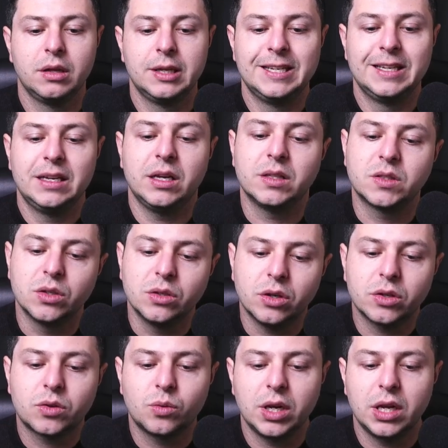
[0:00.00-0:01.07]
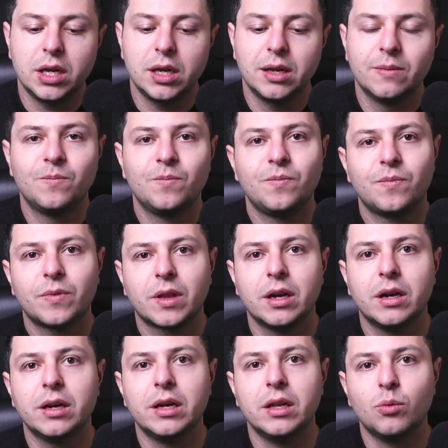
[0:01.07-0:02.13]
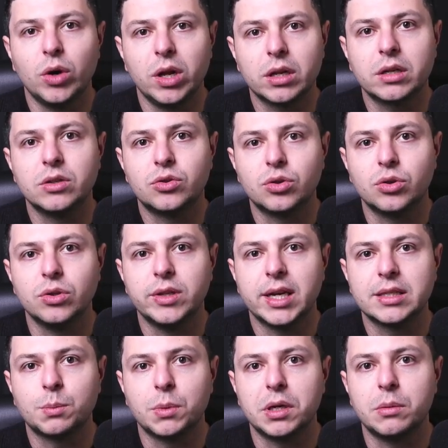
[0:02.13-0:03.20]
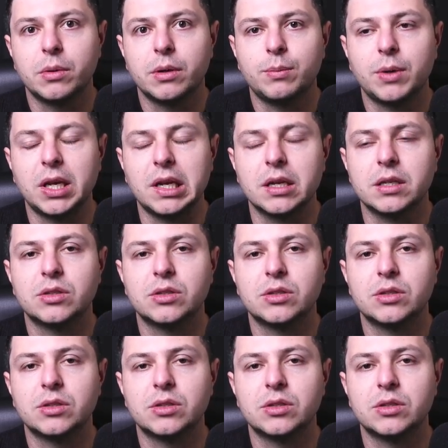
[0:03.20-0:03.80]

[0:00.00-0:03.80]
it's not really a well-controlled asthma, in my opinion.